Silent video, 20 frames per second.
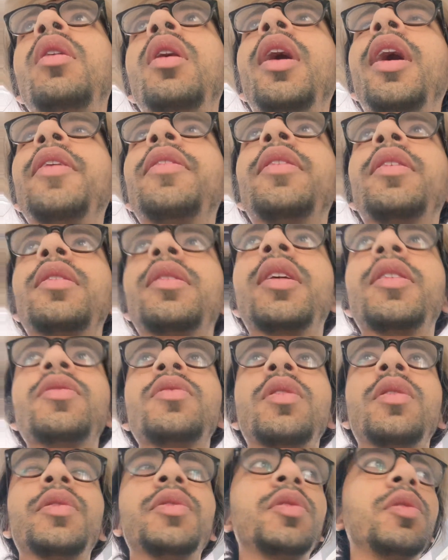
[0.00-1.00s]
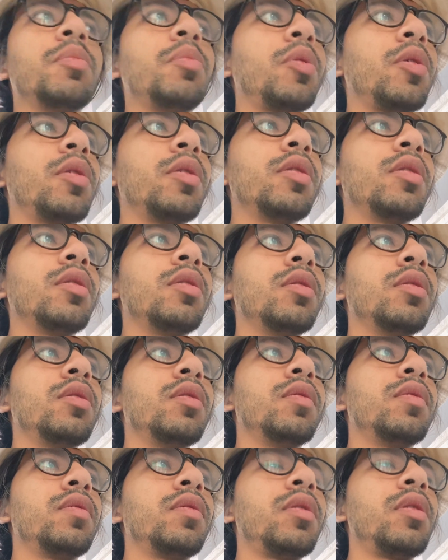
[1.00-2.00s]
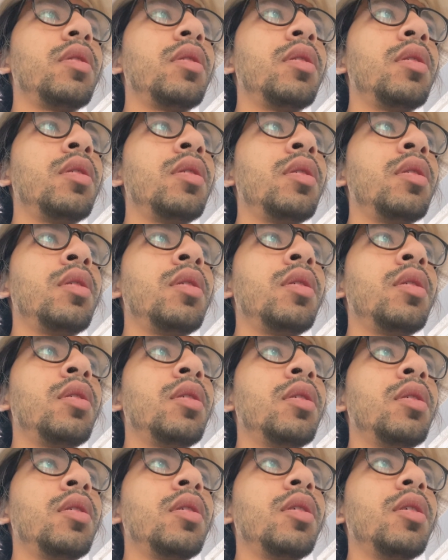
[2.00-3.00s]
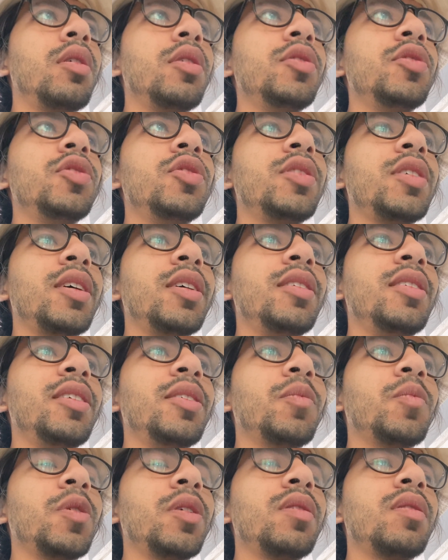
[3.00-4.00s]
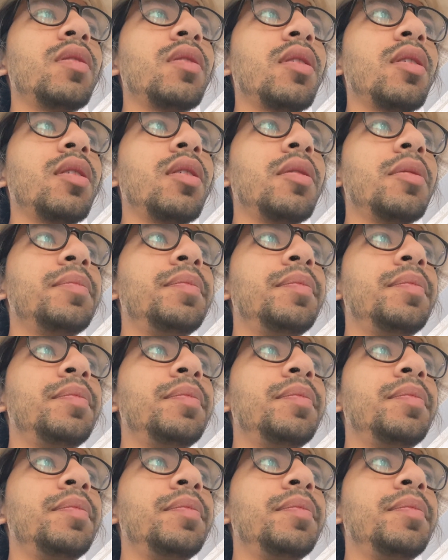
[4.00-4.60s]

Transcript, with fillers: I think that's also part of understanding what uh,